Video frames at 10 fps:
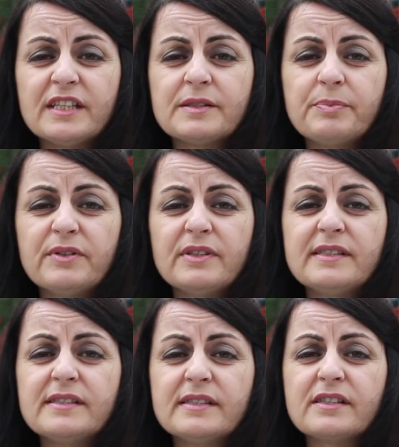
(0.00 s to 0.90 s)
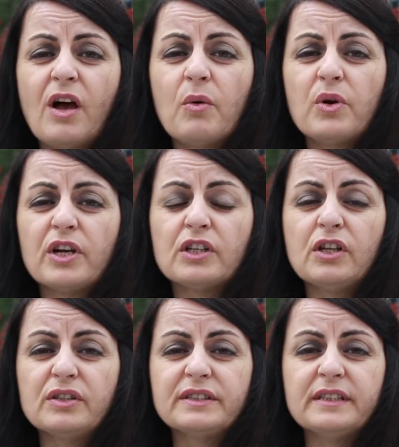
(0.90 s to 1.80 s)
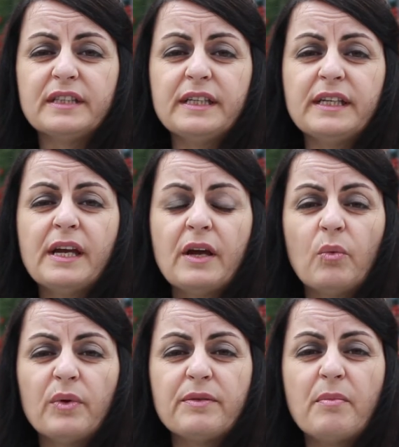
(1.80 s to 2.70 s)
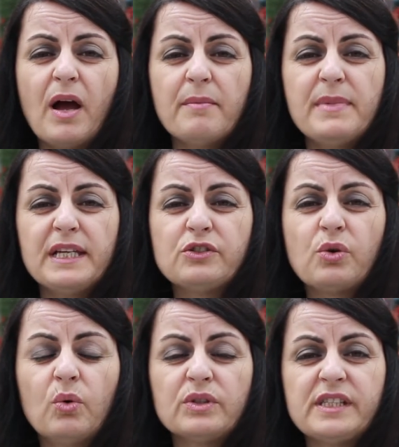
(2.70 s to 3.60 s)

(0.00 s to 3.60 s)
experiences, I worked closely with my mentor